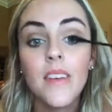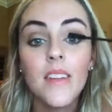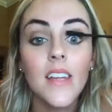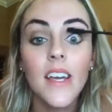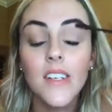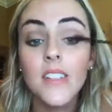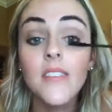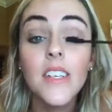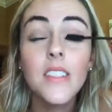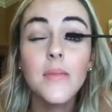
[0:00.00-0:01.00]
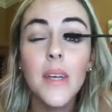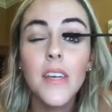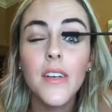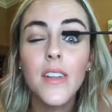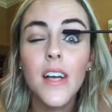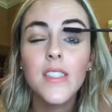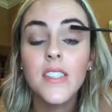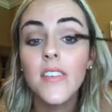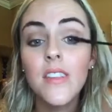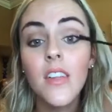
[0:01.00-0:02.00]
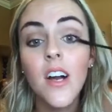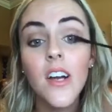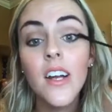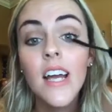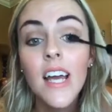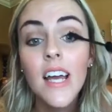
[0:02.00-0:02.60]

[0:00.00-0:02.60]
layers of it to make your lashes even longer.